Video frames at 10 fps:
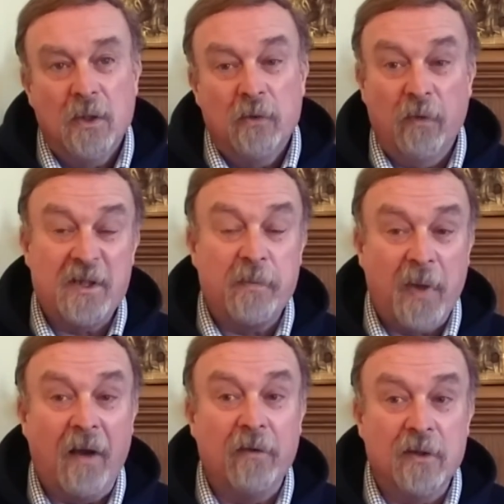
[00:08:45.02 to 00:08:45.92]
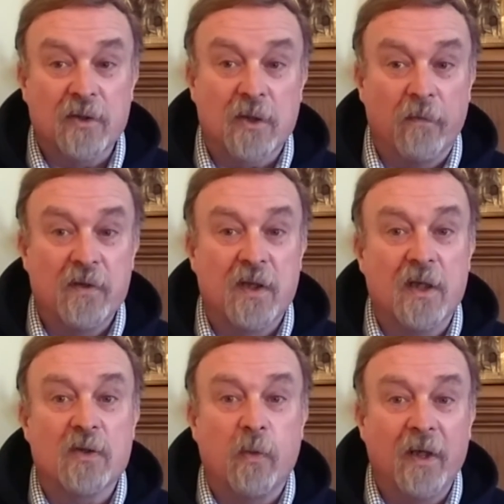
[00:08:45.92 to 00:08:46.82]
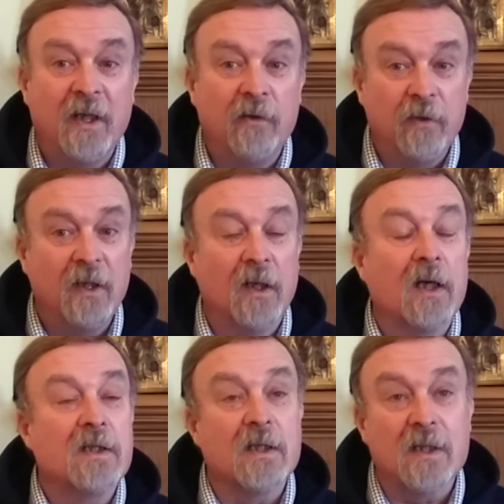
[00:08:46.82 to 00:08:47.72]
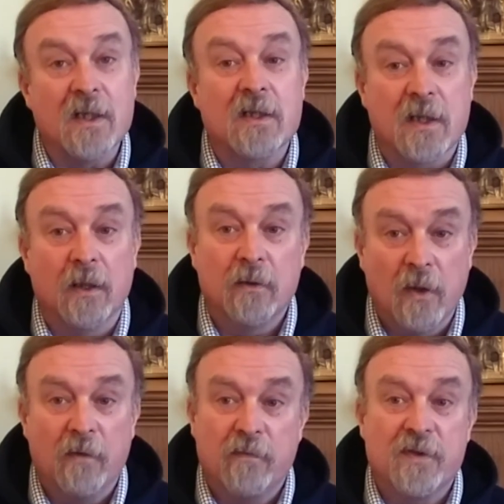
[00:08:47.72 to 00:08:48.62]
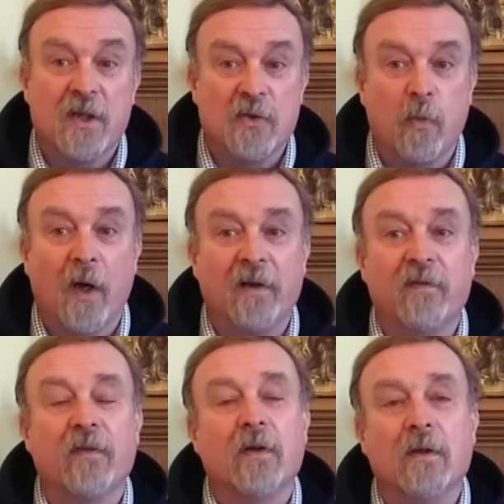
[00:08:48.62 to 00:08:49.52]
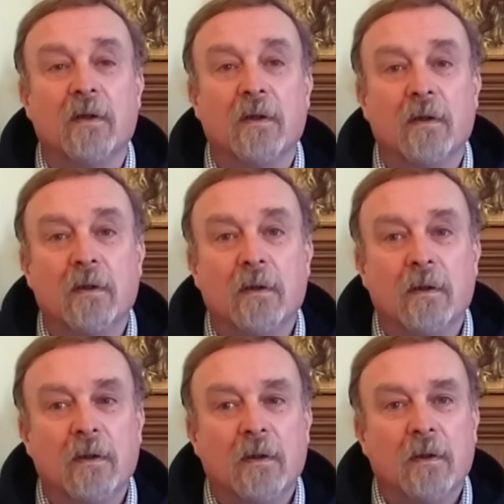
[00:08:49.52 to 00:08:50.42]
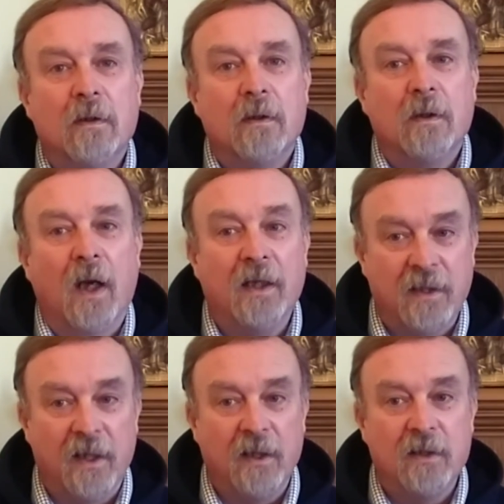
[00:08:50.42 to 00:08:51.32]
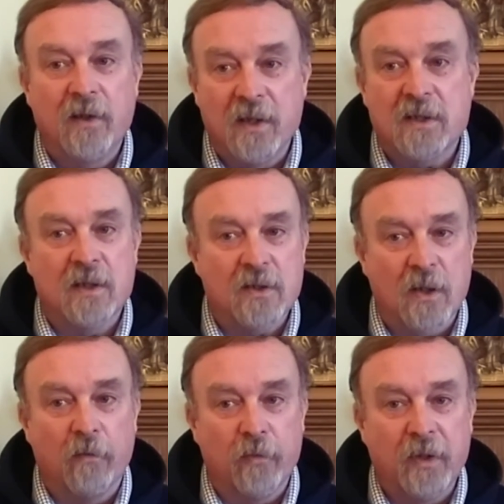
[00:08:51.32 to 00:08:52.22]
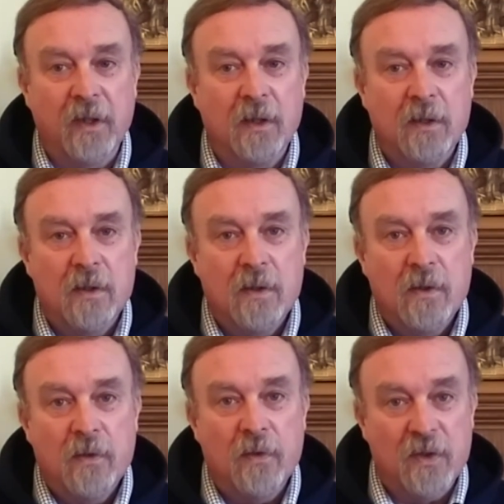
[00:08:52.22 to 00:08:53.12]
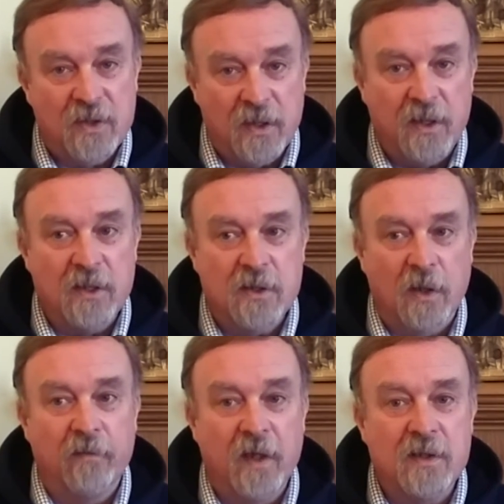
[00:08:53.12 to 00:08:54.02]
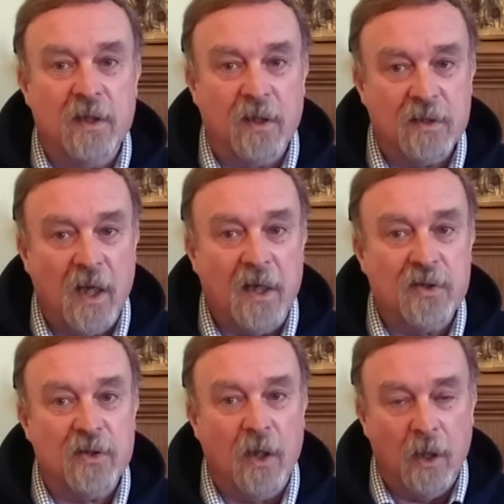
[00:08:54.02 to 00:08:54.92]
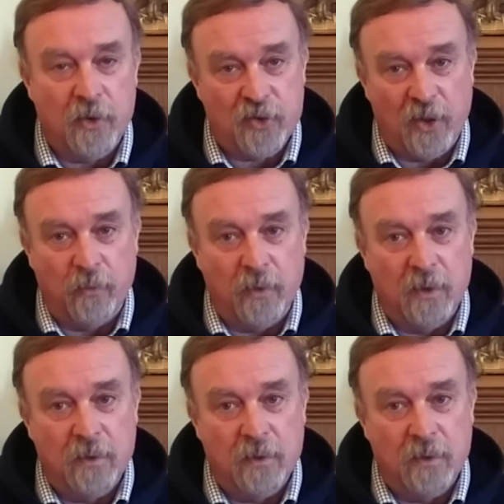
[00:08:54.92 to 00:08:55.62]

Reggie Perrin discovers this when he realises he still loves his wife. And in this discovery, the seeds of his success are sown.